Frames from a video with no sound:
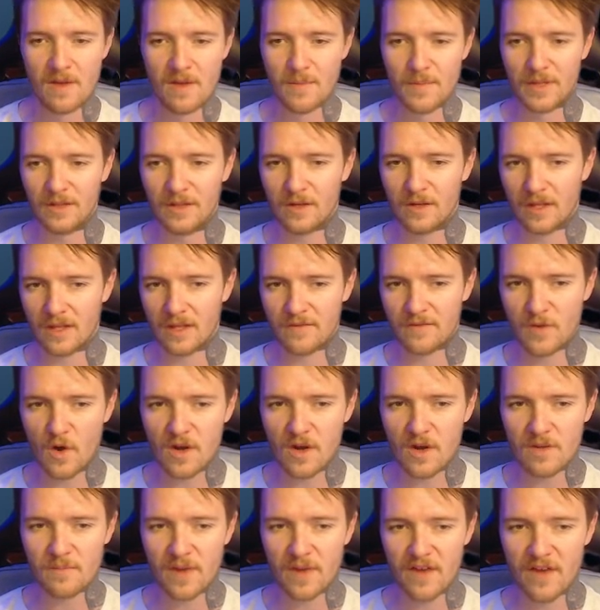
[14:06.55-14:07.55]
But look, they've
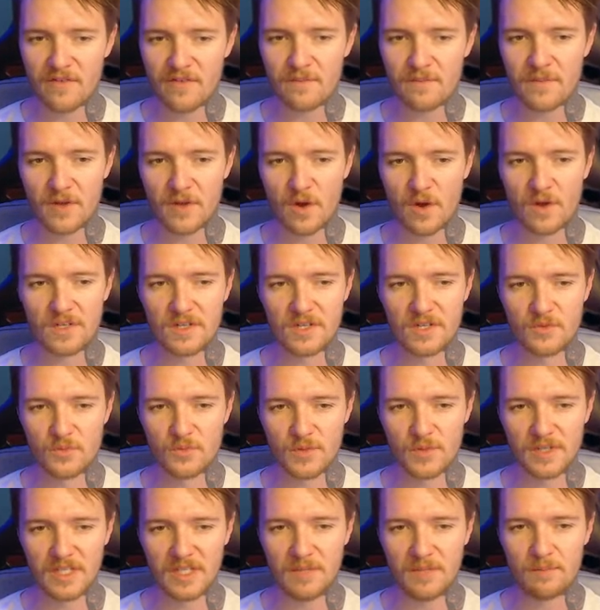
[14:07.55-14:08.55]
gone above and beyond to
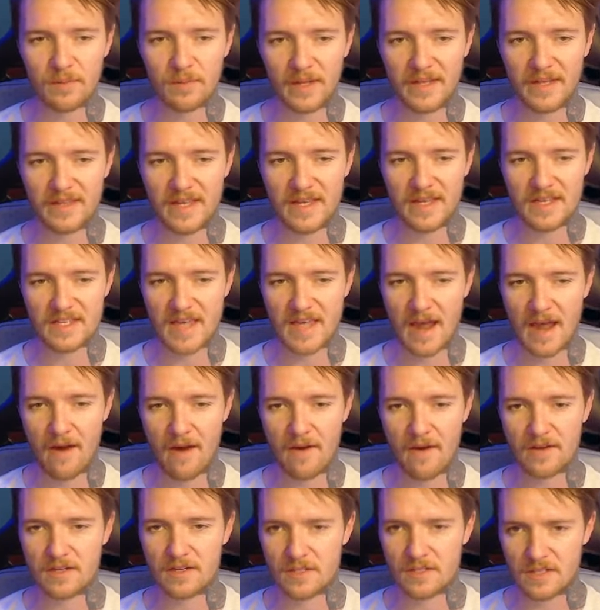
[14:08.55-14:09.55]
really blend these
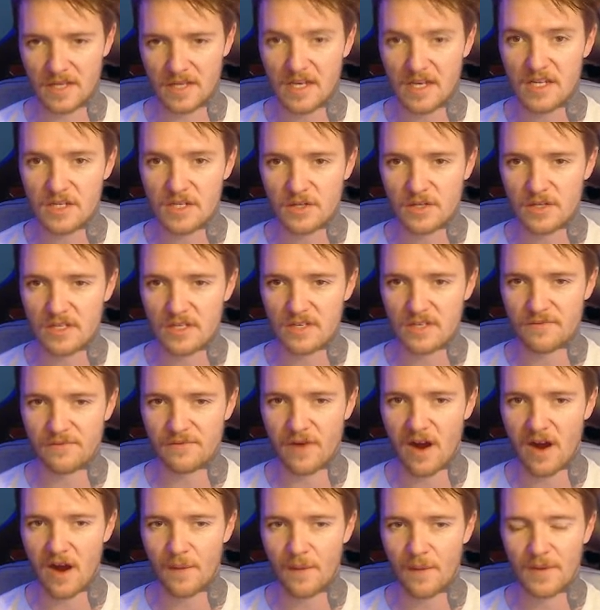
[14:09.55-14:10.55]
characters into these
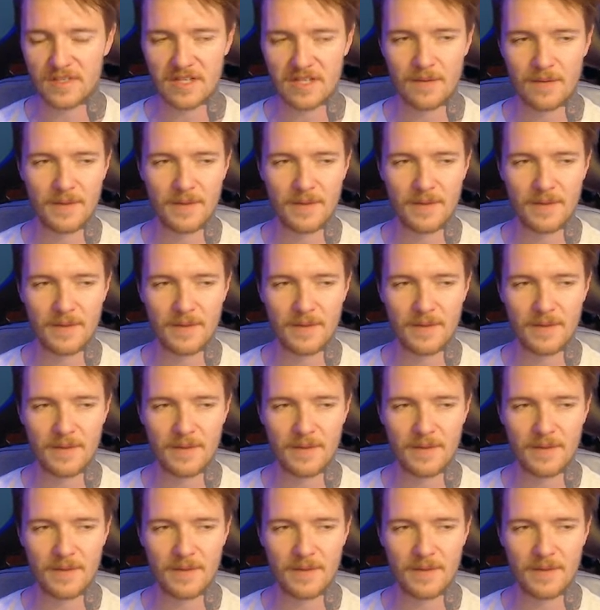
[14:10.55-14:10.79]
environments.